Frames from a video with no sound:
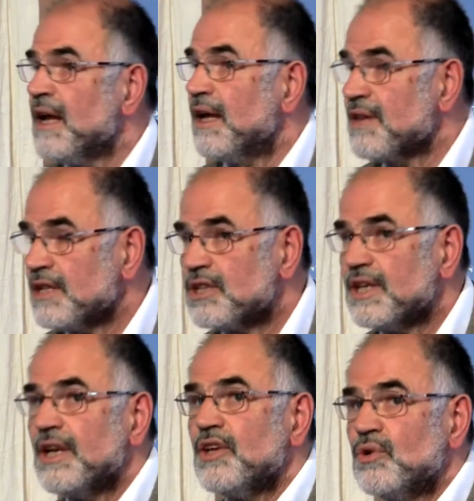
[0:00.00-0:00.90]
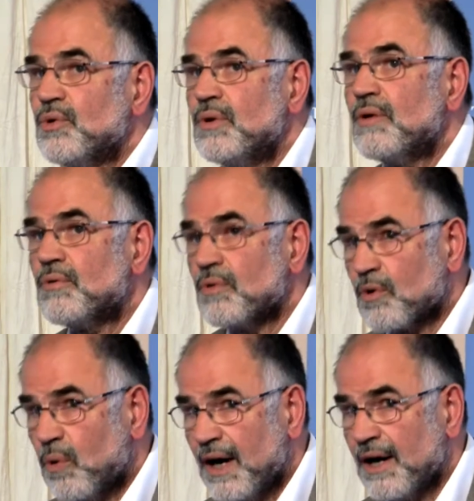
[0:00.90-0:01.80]
Essentially, you
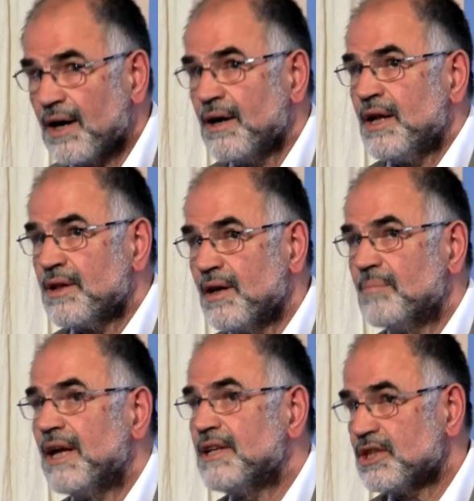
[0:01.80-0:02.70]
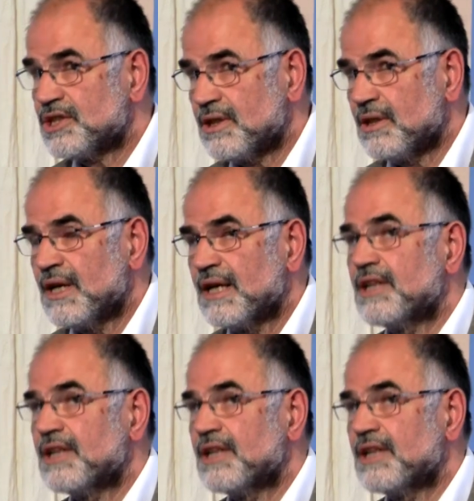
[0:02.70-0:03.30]
require some additional